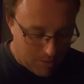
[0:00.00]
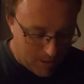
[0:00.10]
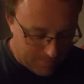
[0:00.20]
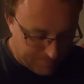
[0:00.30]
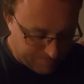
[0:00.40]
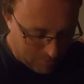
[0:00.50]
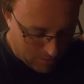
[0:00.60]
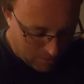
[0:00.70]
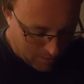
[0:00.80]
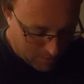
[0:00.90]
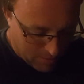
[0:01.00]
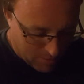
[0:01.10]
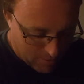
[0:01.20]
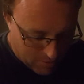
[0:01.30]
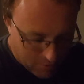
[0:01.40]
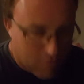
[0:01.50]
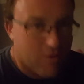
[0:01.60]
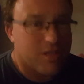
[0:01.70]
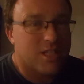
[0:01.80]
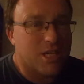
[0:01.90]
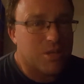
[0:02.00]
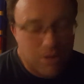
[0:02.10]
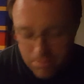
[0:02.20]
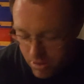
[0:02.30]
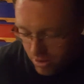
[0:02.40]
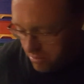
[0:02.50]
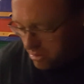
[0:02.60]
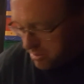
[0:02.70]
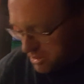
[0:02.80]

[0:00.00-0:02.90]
that. Right, this next one I might open a bit